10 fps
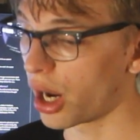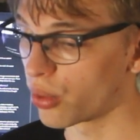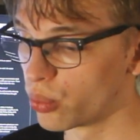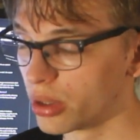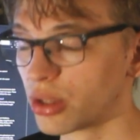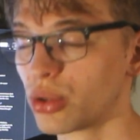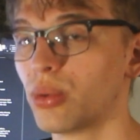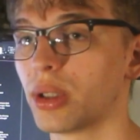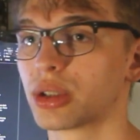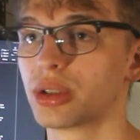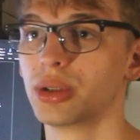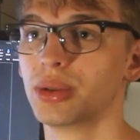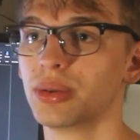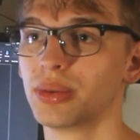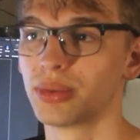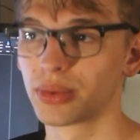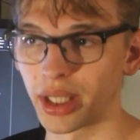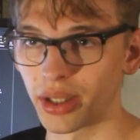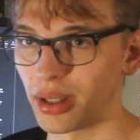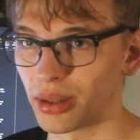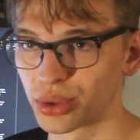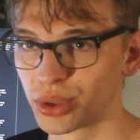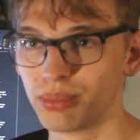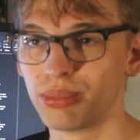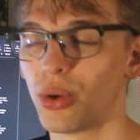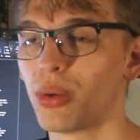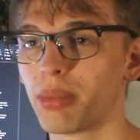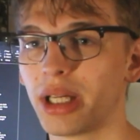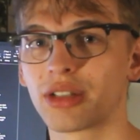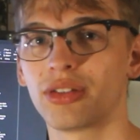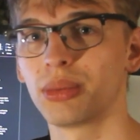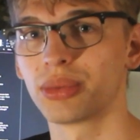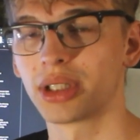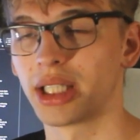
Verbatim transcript: I really do want to get out to more platforms,